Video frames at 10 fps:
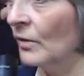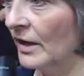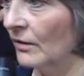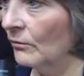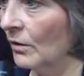
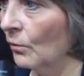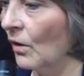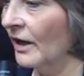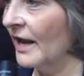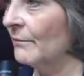Well,
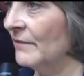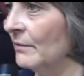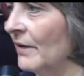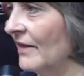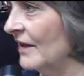what I
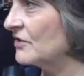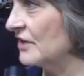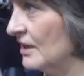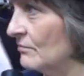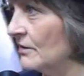meant by that
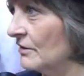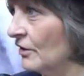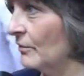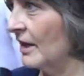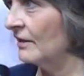statement,
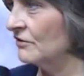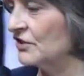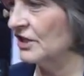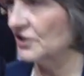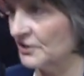young man,
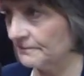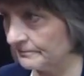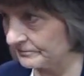is this: